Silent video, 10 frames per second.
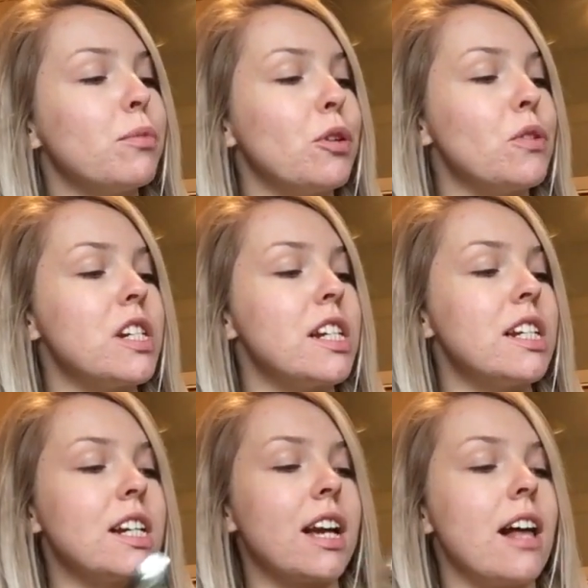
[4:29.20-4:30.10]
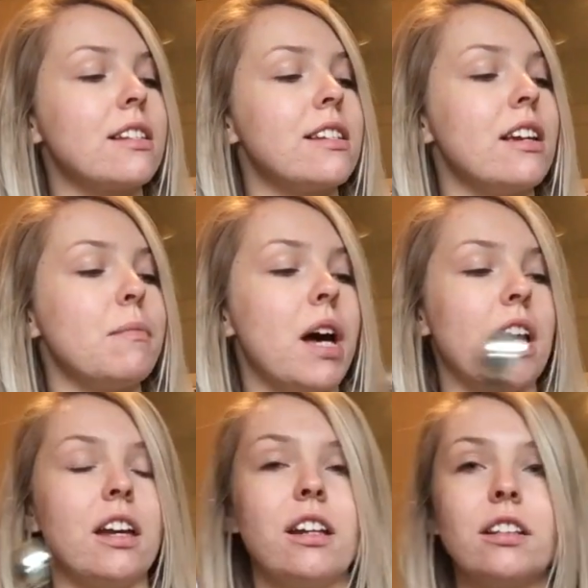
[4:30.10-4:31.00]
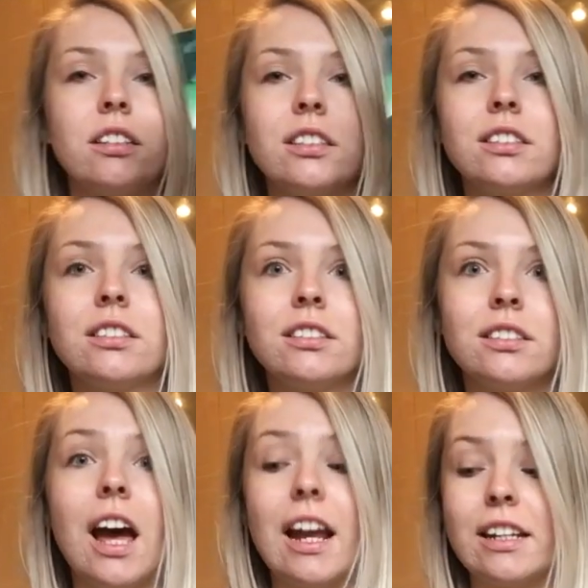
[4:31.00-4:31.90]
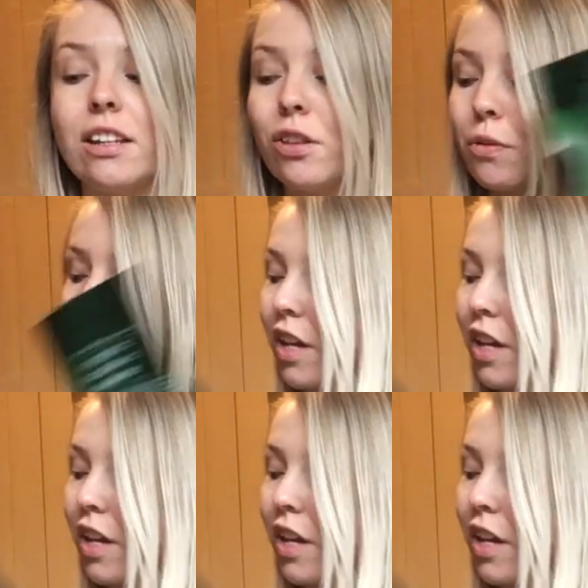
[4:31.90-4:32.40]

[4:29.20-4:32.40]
protein, calcium, iron. I need those